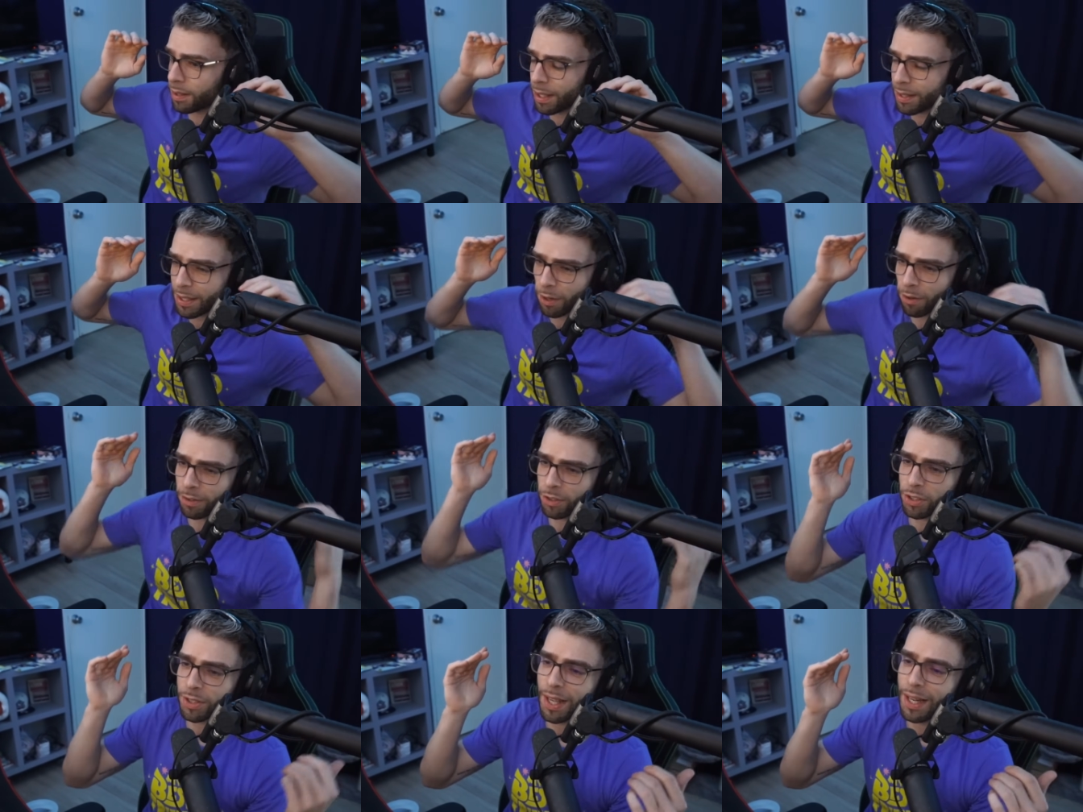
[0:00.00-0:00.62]
Things that
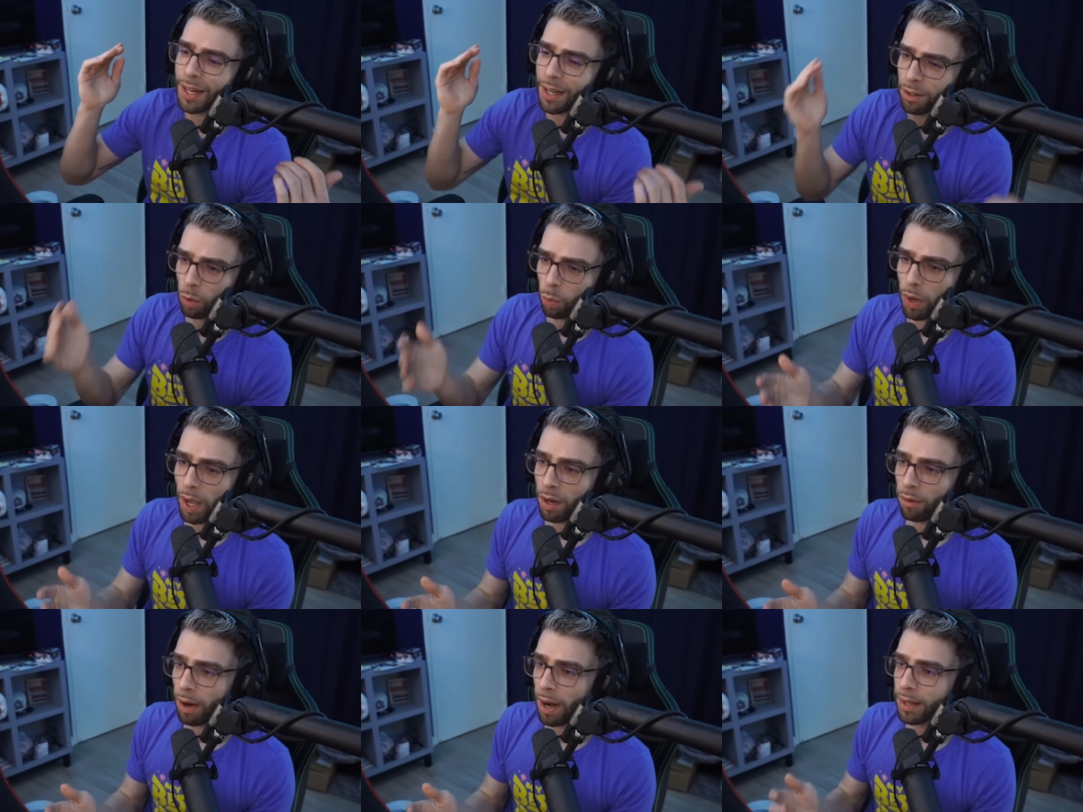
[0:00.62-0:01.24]
are just getting in the
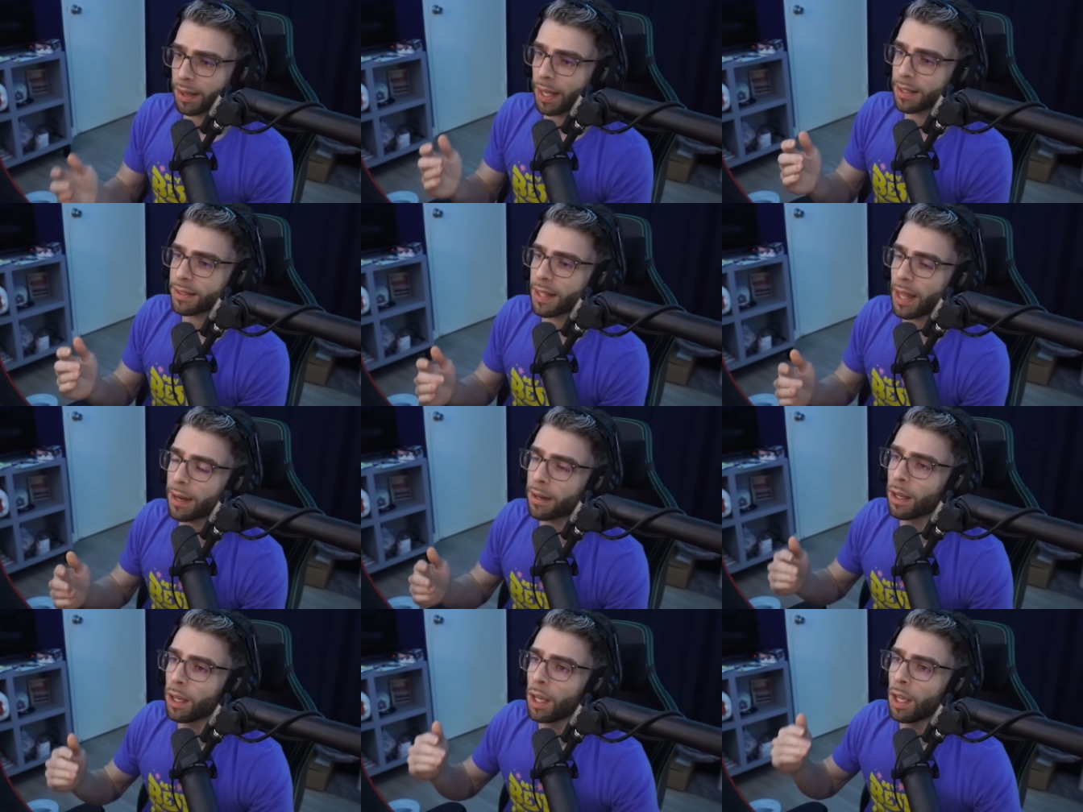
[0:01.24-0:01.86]
way, right? Things
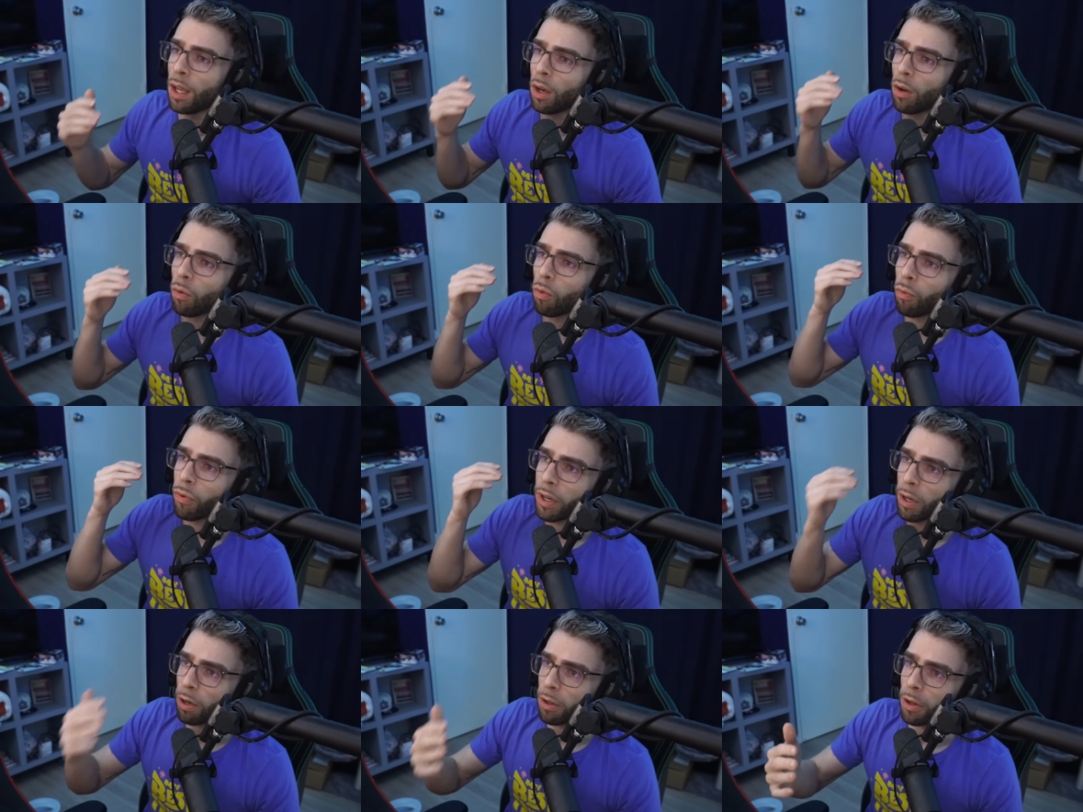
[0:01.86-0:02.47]
that
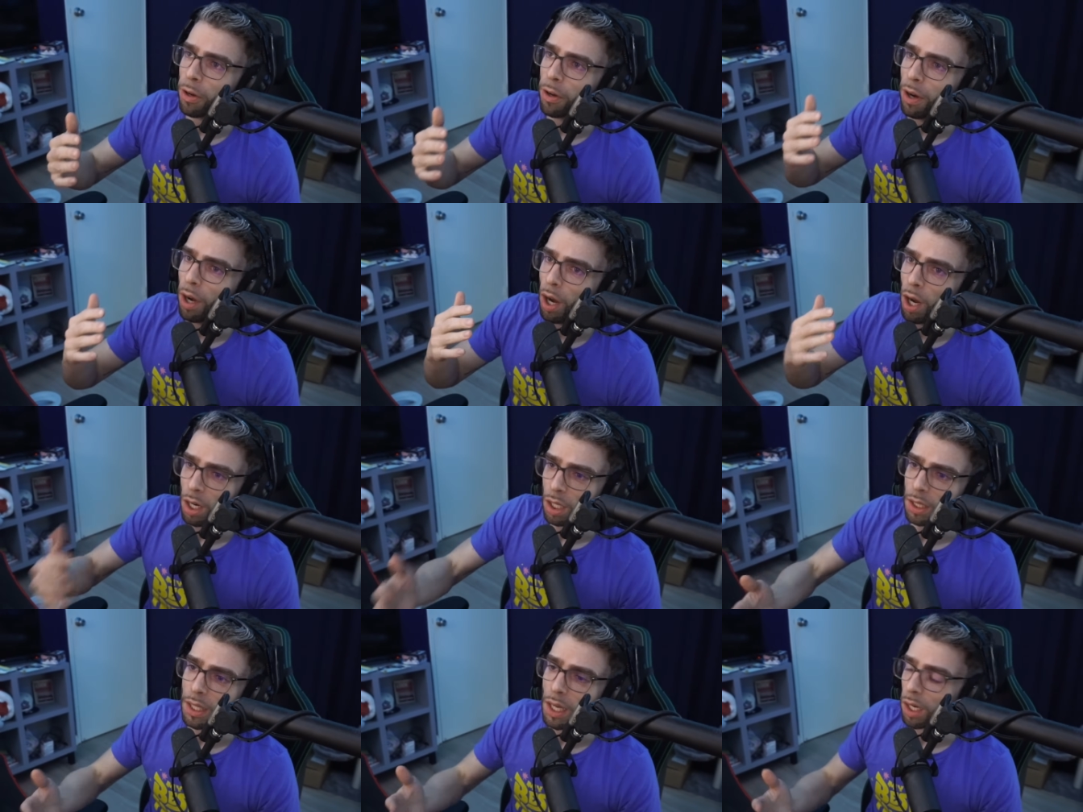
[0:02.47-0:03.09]
rear their
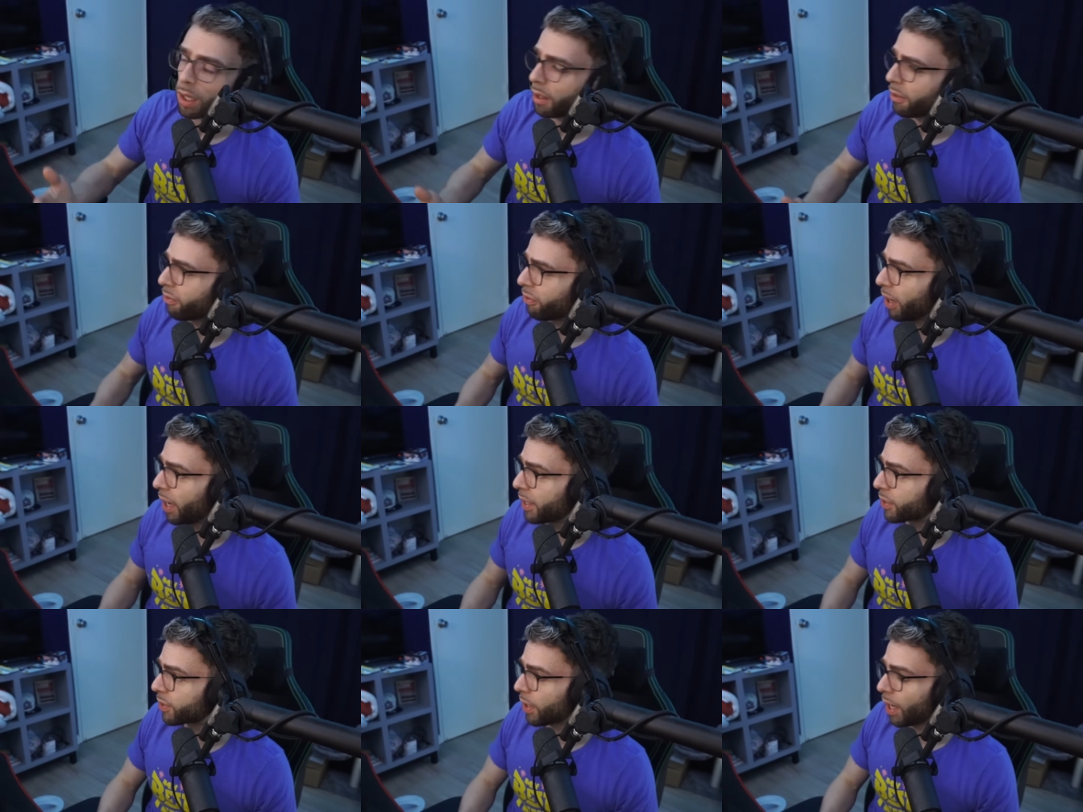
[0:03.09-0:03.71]
ugly, ugly
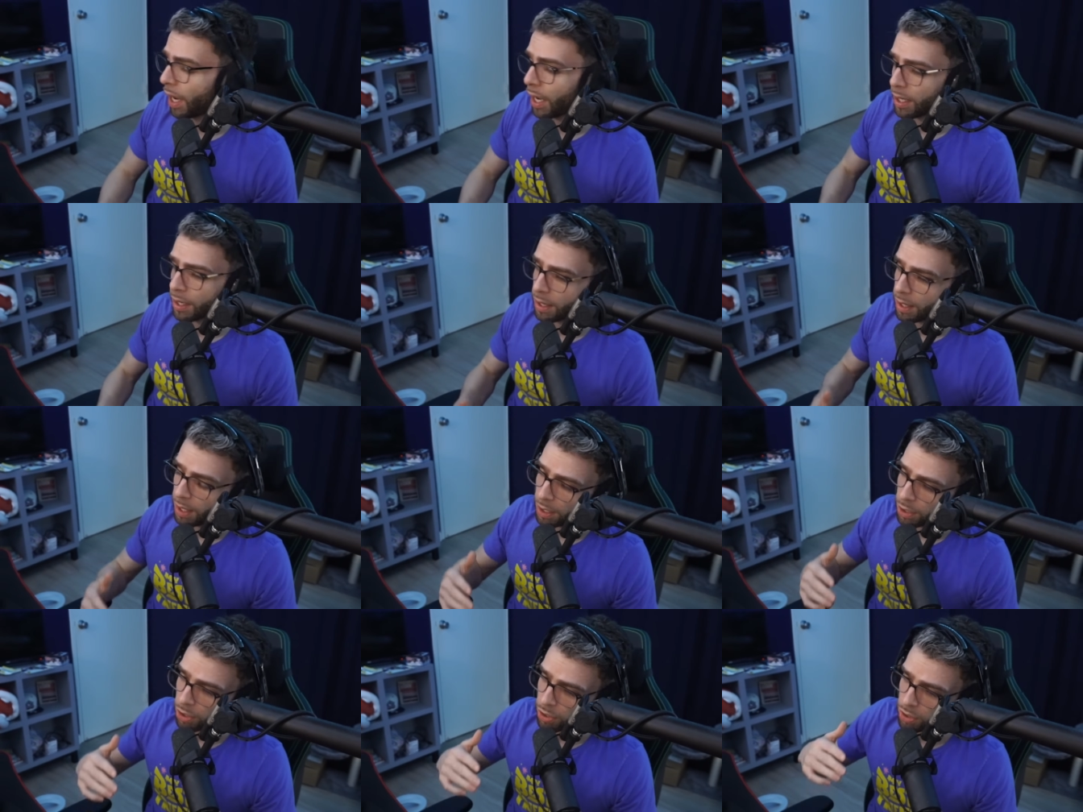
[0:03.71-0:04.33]
face and
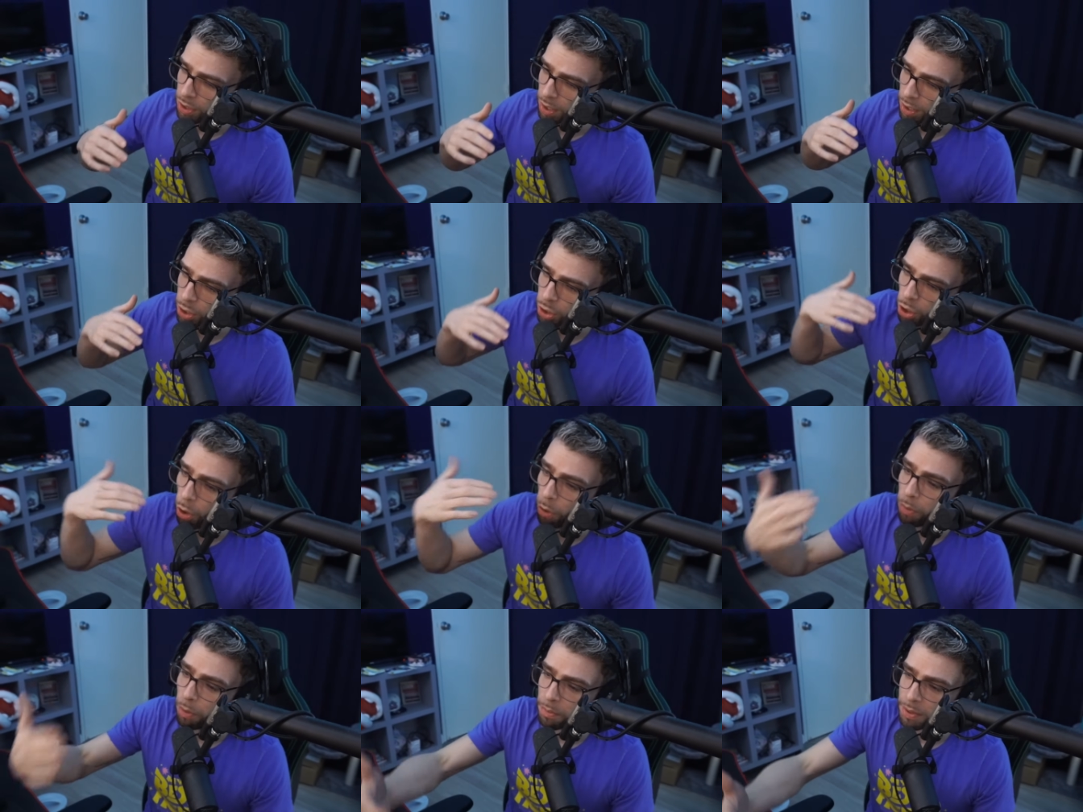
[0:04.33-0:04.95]
they just
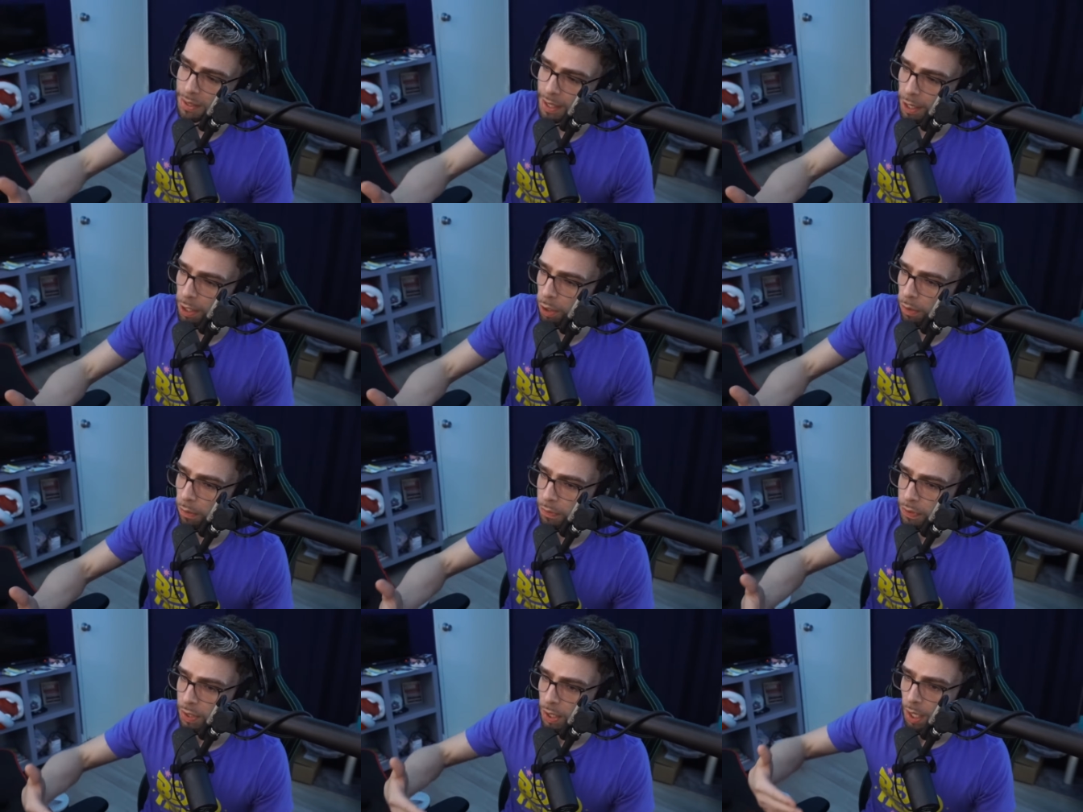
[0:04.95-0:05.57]
show
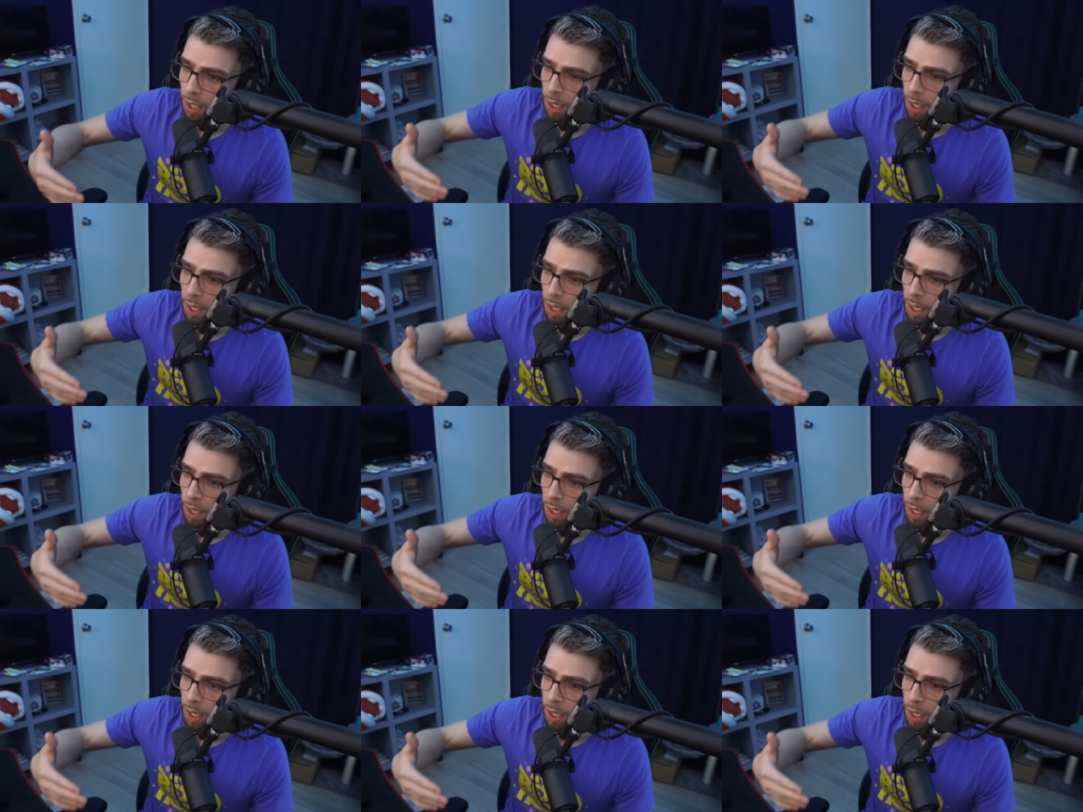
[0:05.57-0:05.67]
themselves